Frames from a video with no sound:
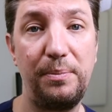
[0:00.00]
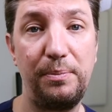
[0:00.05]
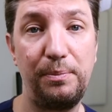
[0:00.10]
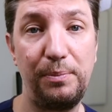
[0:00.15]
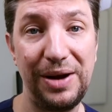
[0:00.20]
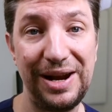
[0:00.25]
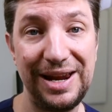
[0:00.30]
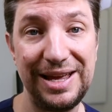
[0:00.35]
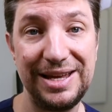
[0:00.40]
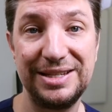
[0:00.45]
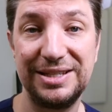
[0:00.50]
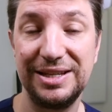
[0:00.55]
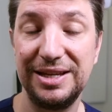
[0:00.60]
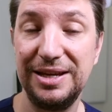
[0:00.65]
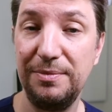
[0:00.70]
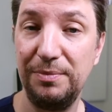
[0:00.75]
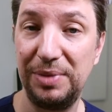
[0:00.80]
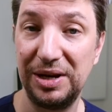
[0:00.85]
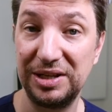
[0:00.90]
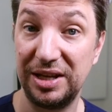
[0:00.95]
place
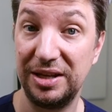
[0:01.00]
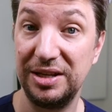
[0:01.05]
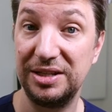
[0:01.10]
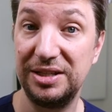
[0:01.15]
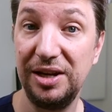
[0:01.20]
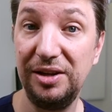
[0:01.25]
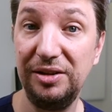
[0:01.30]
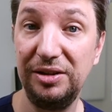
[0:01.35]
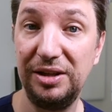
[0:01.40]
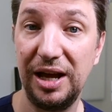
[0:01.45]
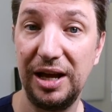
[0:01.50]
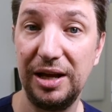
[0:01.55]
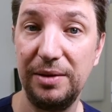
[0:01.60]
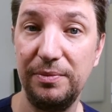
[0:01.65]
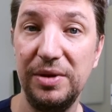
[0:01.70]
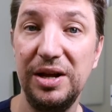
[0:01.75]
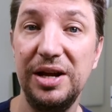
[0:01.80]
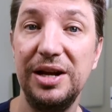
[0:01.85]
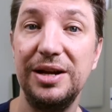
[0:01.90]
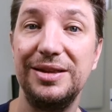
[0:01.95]
implants at the same
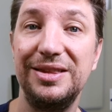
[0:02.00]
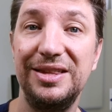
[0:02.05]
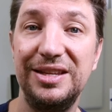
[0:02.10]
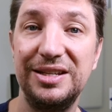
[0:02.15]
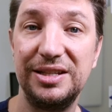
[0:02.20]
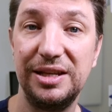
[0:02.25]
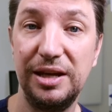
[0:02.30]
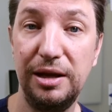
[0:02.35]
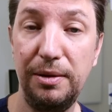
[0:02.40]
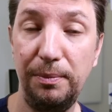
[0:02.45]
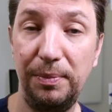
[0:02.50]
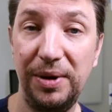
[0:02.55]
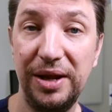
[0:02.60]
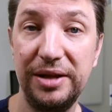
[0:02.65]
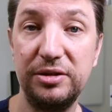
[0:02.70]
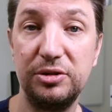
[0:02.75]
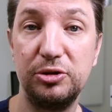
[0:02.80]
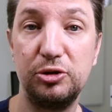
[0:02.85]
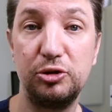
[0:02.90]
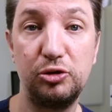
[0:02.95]
time, this
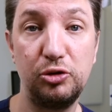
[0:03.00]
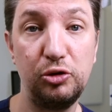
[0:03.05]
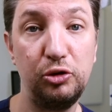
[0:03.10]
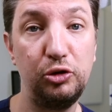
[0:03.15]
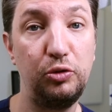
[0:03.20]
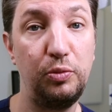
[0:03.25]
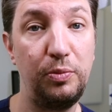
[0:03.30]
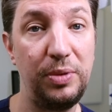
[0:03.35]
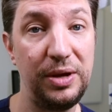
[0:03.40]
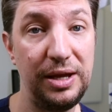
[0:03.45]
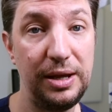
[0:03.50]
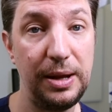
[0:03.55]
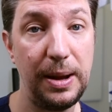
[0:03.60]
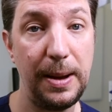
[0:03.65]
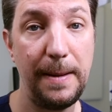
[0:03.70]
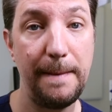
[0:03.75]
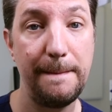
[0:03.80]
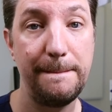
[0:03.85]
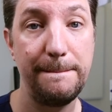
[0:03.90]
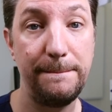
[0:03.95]
implant should be
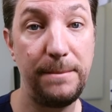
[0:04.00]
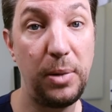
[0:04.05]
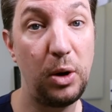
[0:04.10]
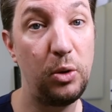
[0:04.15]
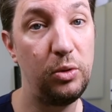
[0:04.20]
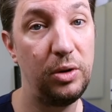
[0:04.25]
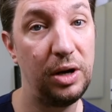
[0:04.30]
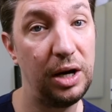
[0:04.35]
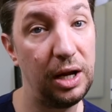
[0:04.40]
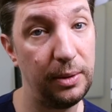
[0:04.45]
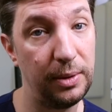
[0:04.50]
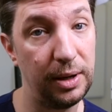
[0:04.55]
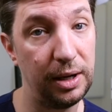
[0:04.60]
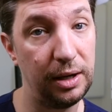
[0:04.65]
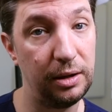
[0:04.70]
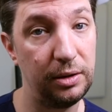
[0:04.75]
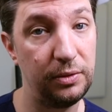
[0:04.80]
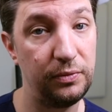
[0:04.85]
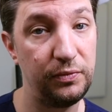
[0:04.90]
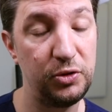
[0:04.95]
bone
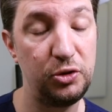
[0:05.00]
level.